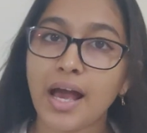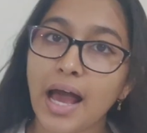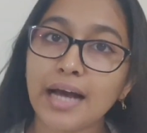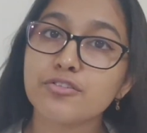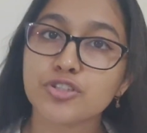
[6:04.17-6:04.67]

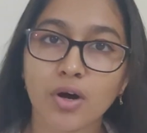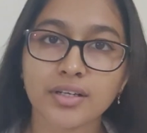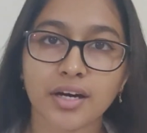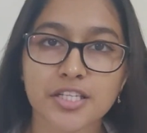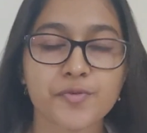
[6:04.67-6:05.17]
Have
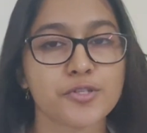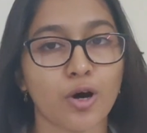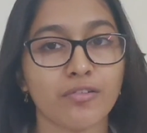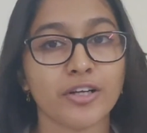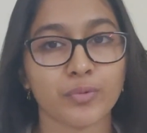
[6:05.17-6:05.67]
shortcuts for
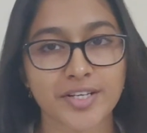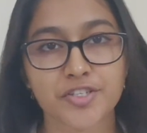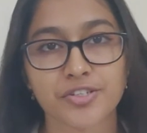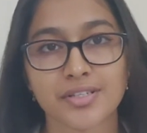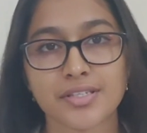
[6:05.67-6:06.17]
solving
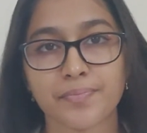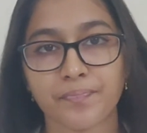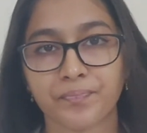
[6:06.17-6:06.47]
questions.